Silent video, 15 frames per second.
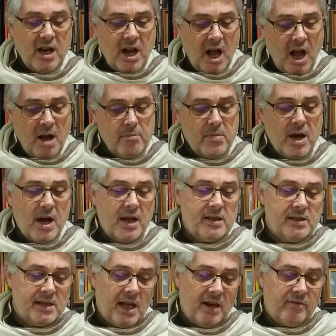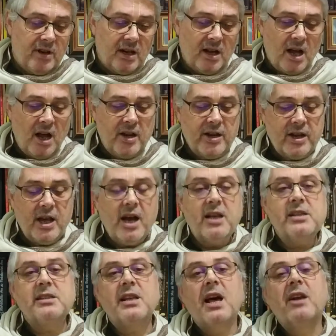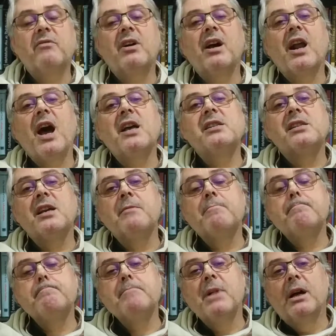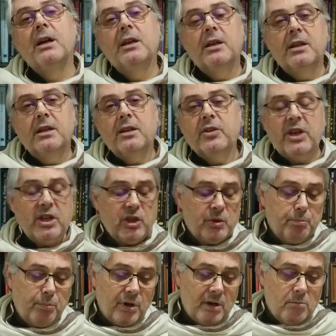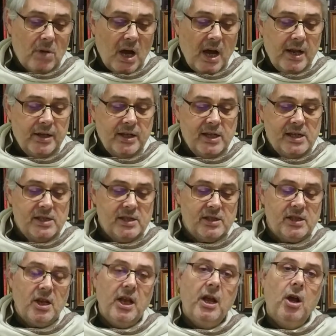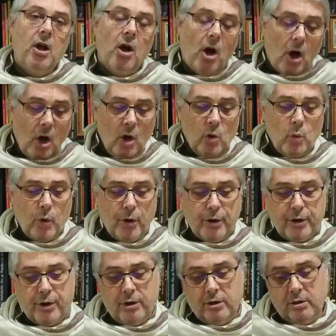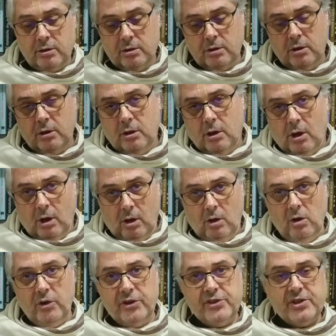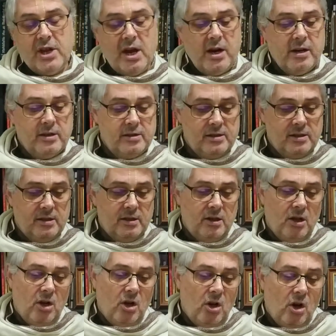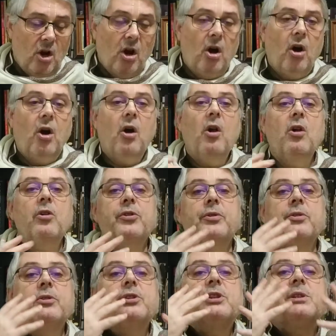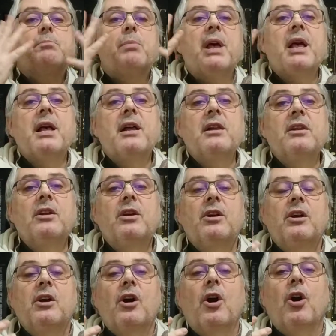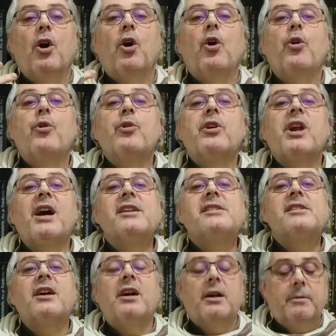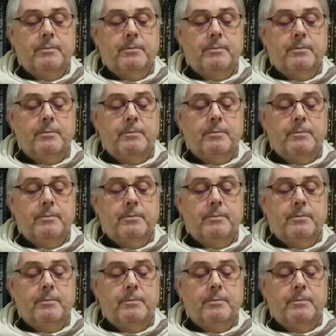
Kama, Sarva Gandha, Sarva Rasam, that Brahman is all work, all desires, all smell, all rasa.